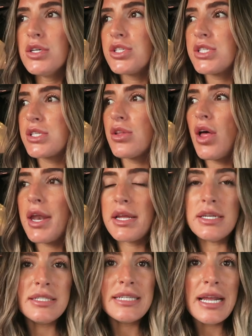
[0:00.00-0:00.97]
It's just a lot
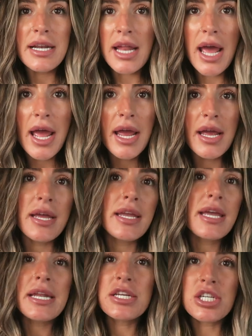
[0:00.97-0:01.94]
of day to day,
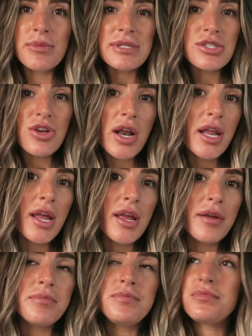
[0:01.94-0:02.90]
getting shipments
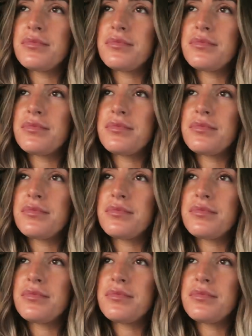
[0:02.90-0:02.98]
ready.